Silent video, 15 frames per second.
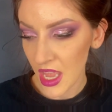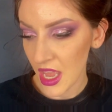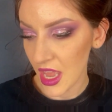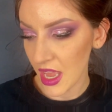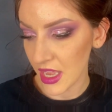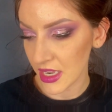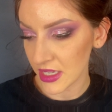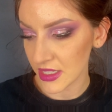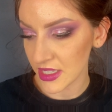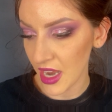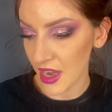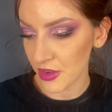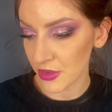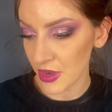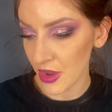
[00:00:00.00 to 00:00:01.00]
and I
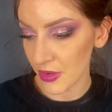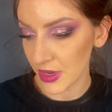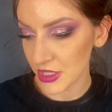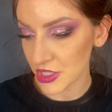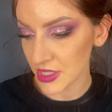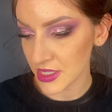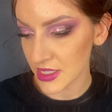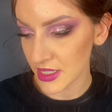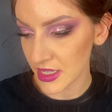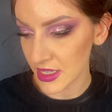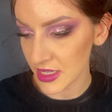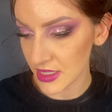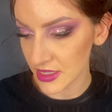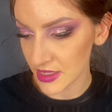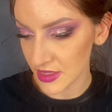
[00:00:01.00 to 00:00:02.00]
don't know, it just
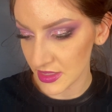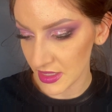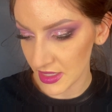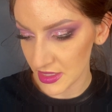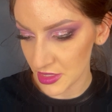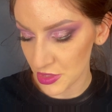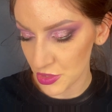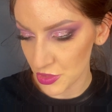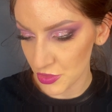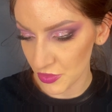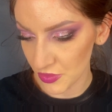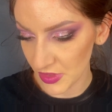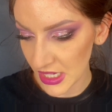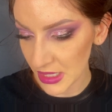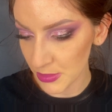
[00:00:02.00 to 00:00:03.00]
is
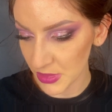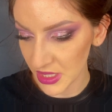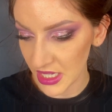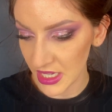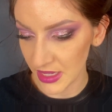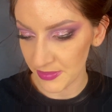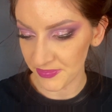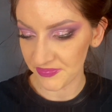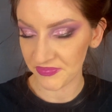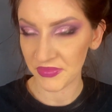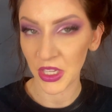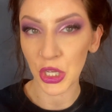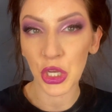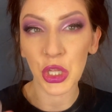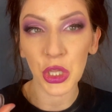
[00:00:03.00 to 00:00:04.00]
extremely
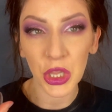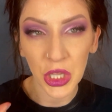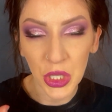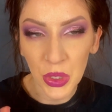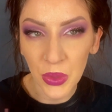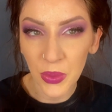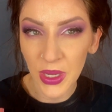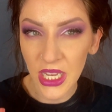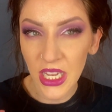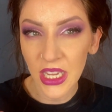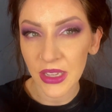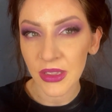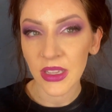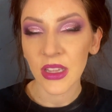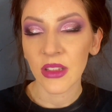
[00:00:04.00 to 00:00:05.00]
gluey.
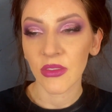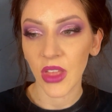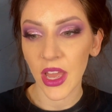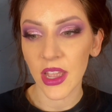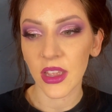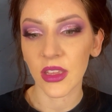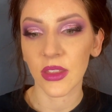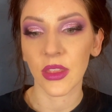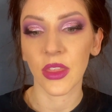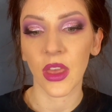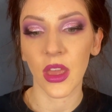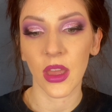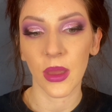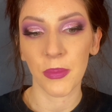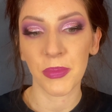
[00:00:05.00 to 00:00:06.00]
Like
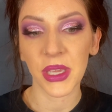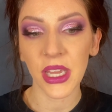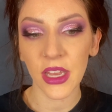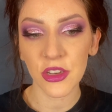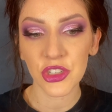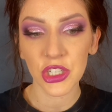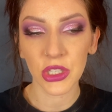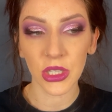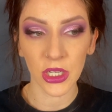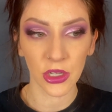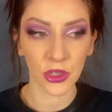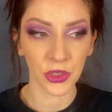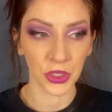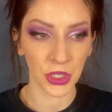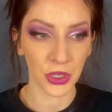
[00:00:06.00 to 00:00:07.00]
the BH glitter
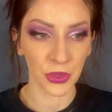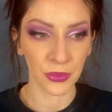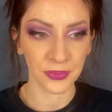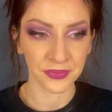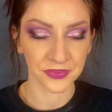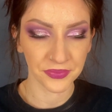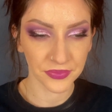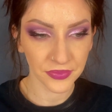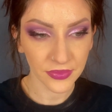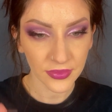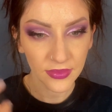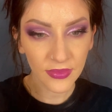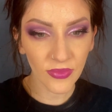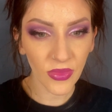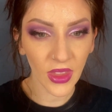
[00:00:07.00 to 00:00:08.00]
glue
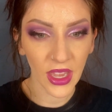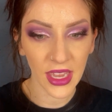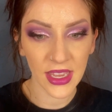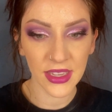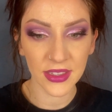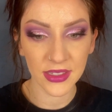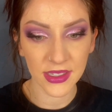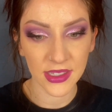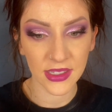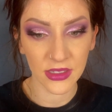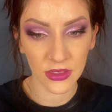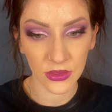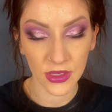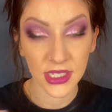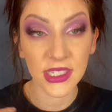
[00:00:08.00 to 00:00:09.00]
is
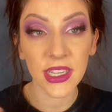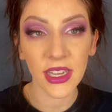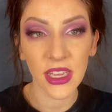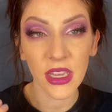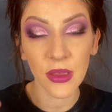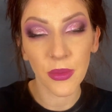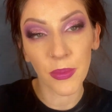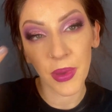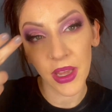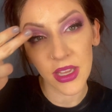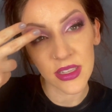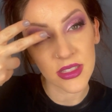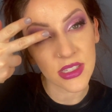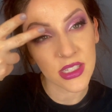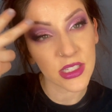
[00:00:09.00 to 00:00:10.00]
sticky, but
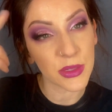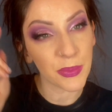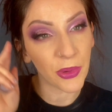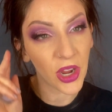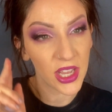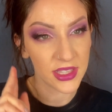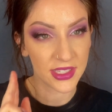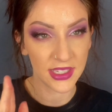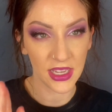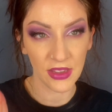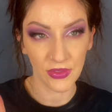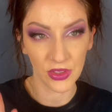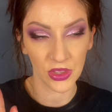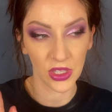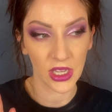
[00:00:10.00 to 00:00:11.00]
it spreads
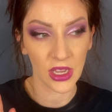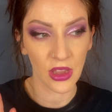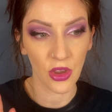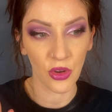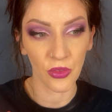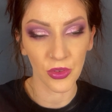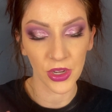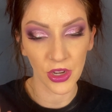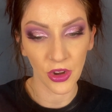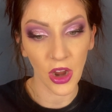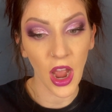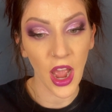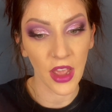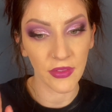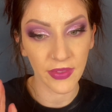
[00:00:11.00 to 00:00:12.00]
evenly over your
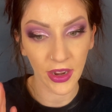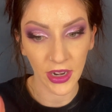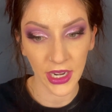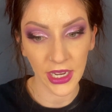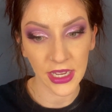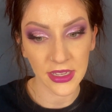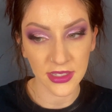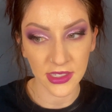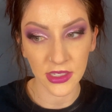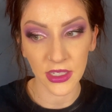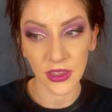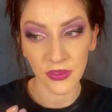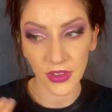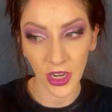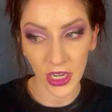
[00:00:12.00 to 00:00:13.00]
eye very easily and
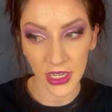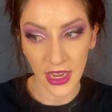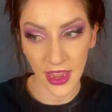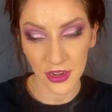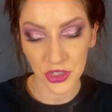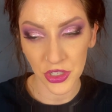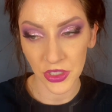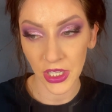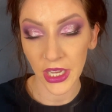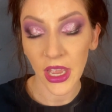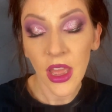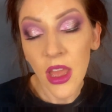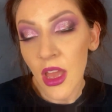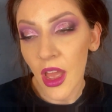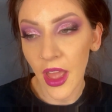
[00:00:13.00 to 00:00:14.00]
very naturally.
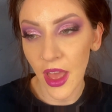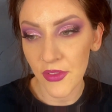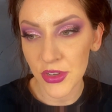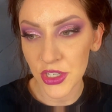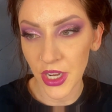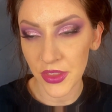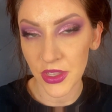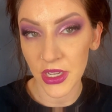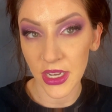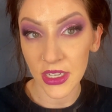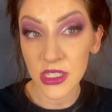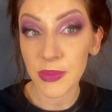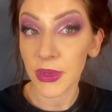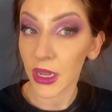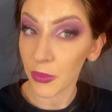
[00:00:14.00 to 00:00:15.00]
I haven't tried the NYX,
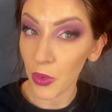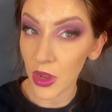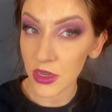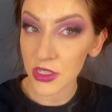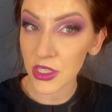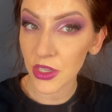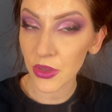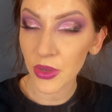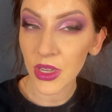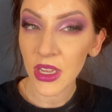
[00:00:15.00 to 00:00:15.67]
but I want to.